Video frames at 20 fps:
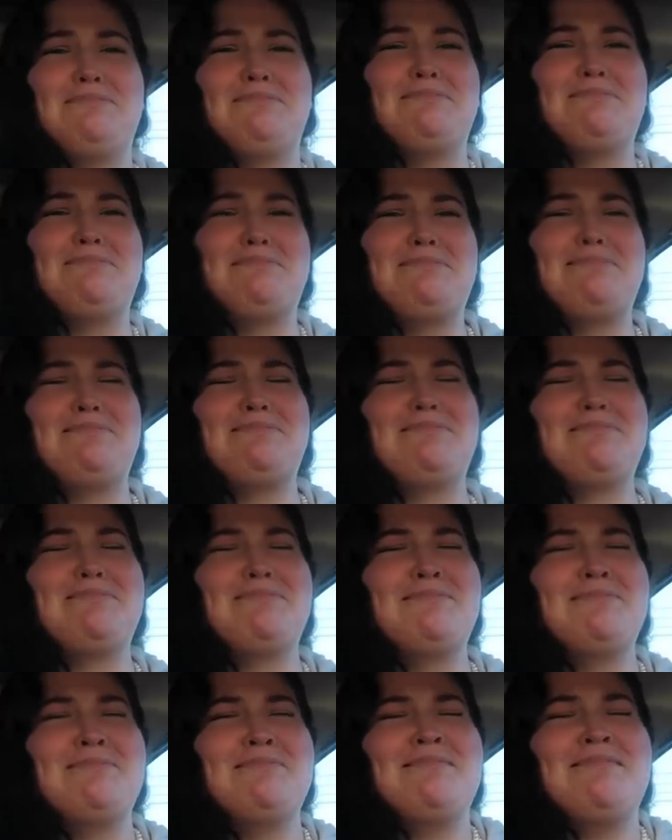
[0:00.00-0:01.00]

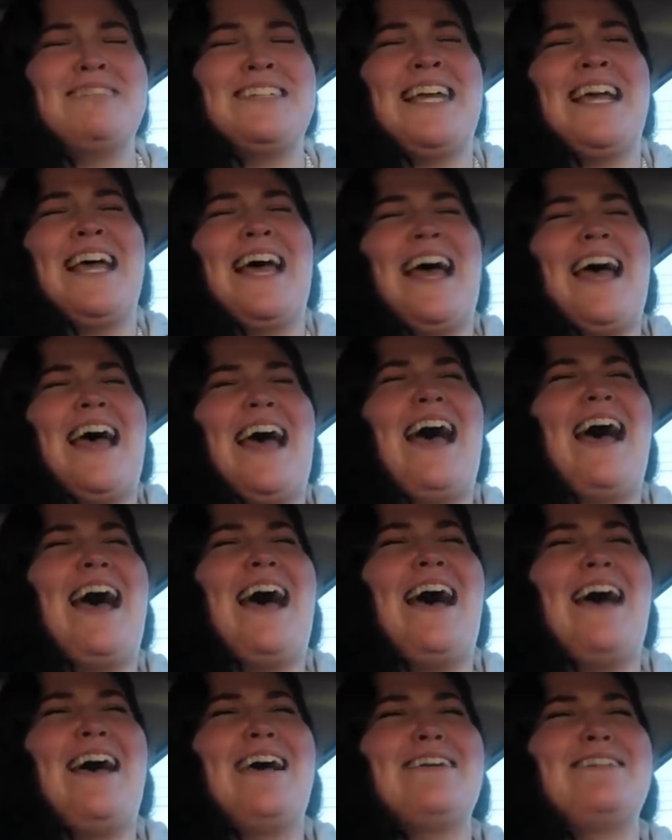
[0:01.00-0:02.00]

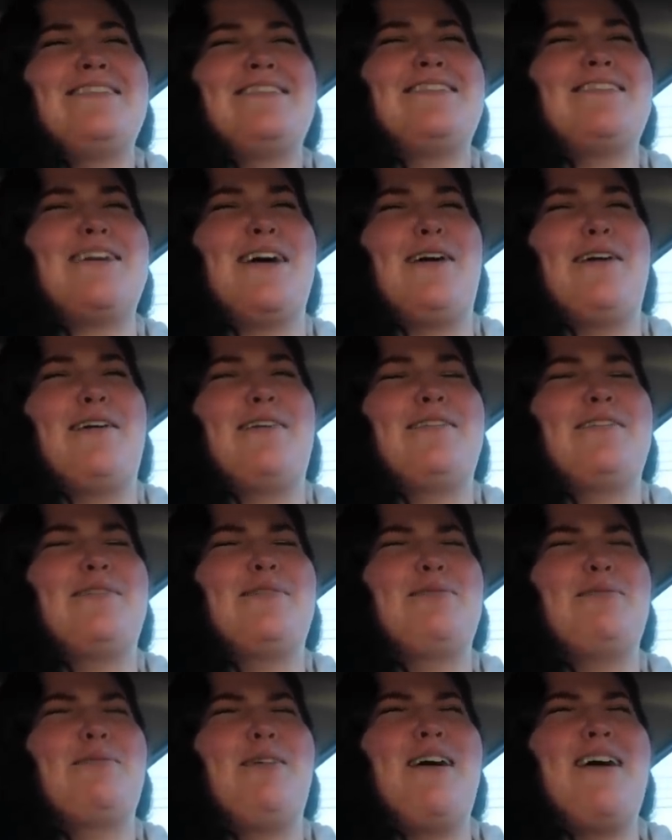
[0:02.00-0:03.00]
I
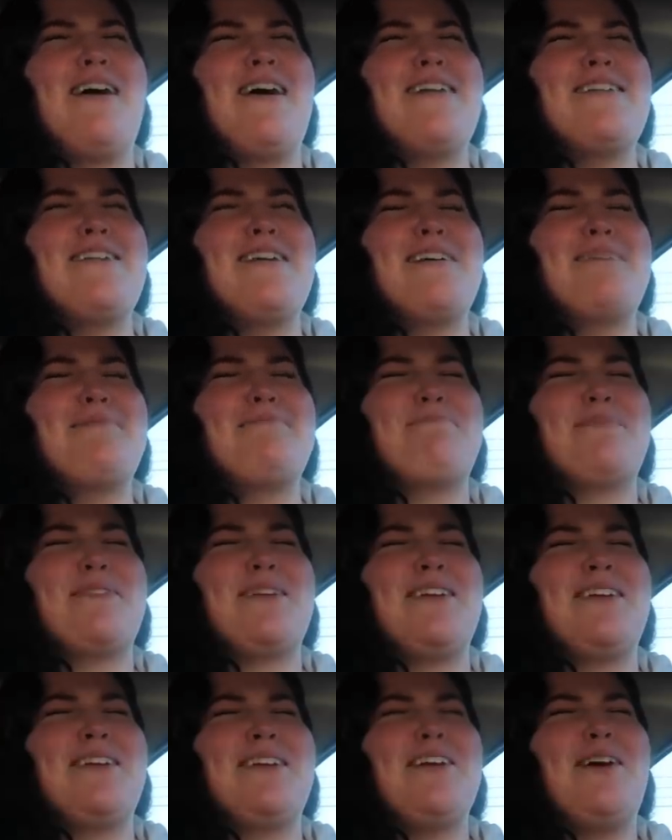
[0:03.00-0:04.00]
don't wanna
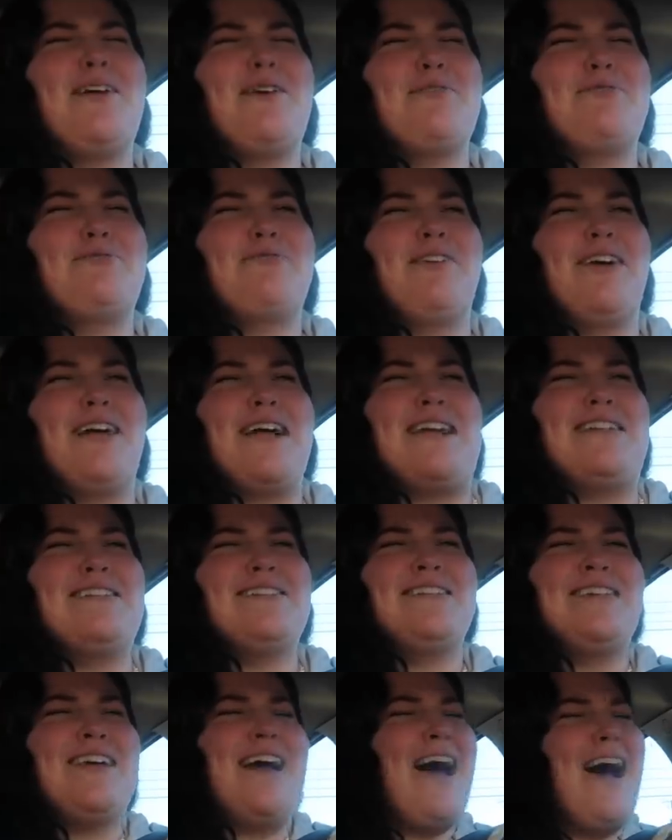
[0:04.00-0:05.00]
be your friend.
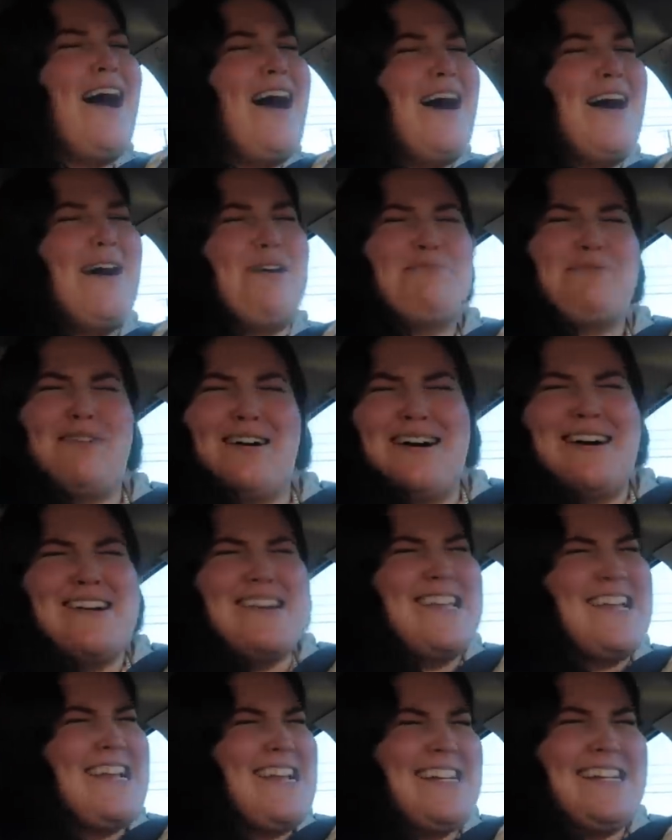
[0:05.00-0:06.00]
I
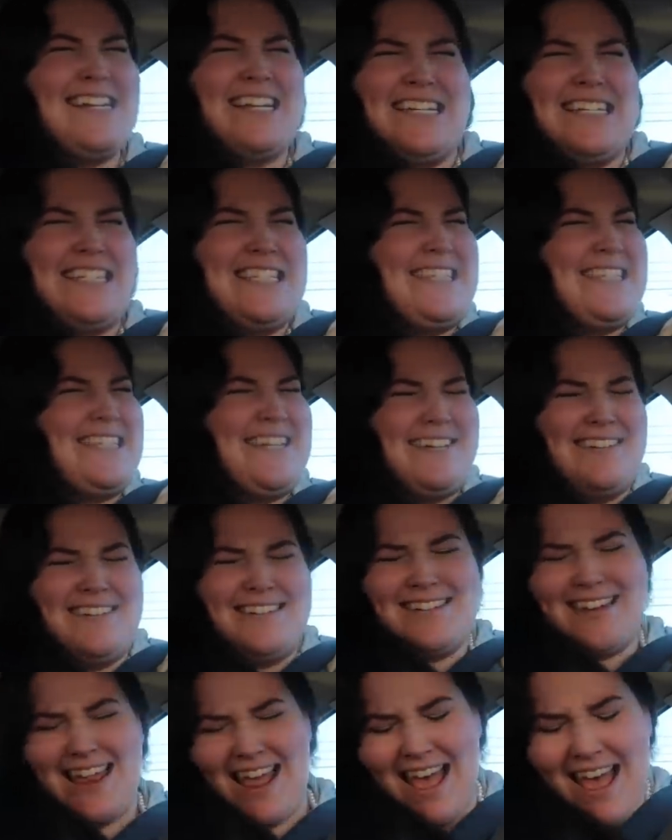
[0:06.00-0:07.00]
wanna kiss your
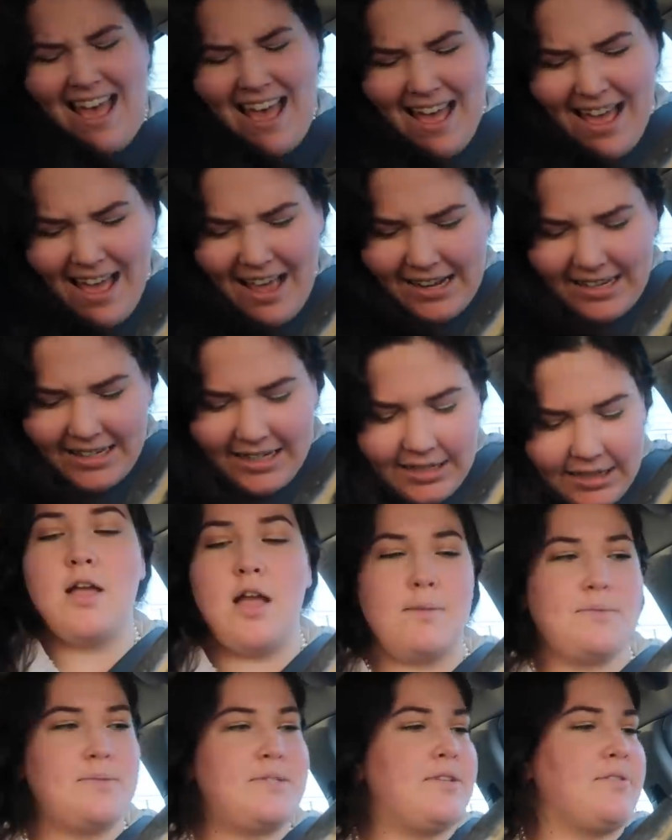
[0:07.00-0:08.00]
neck.
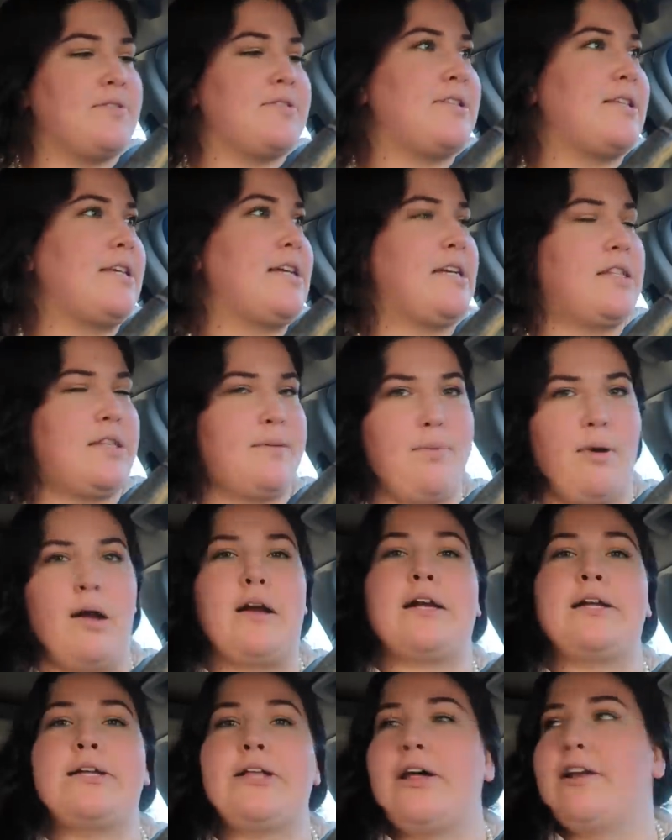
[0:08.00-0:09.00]
I'm still sitting in the
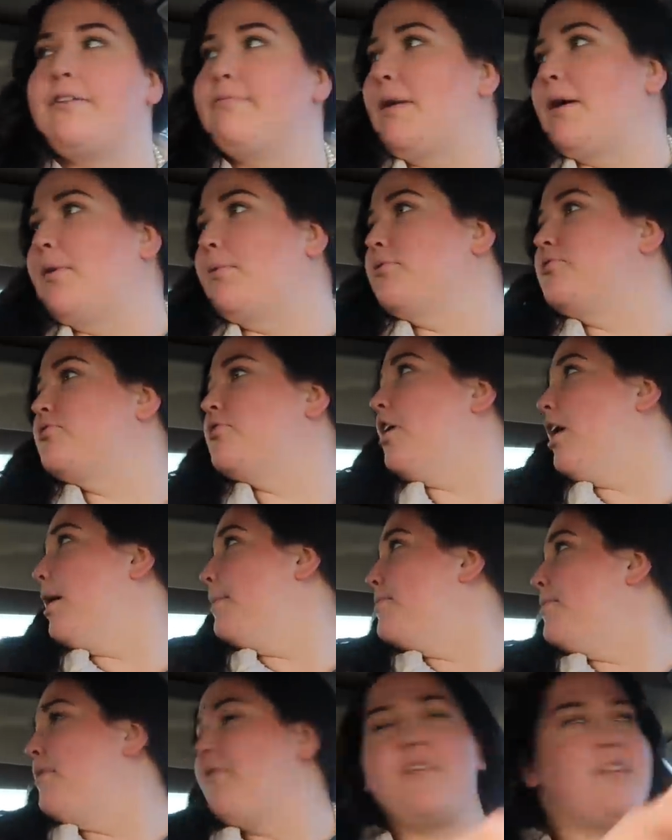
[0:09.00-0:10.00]
parking lot of my old
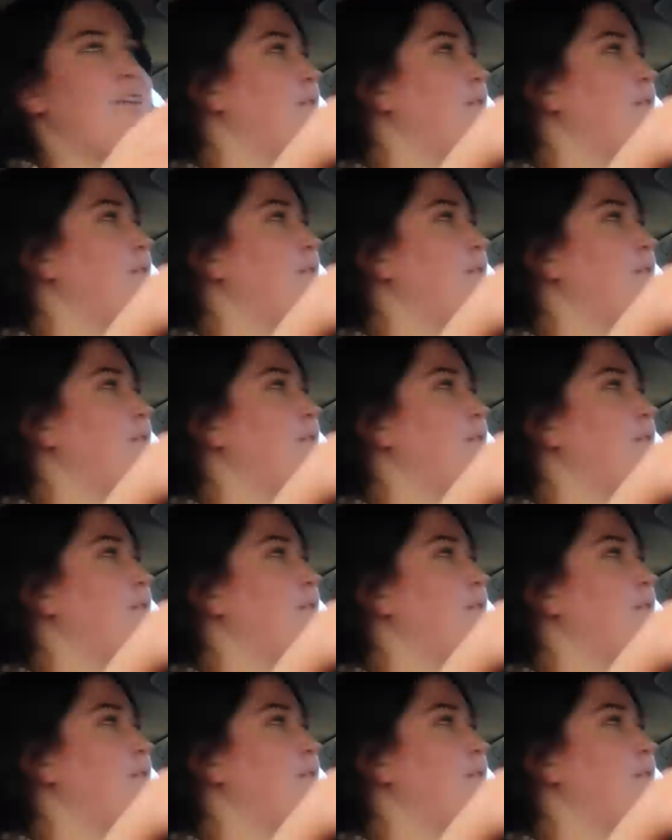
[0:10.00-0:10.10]
job, so if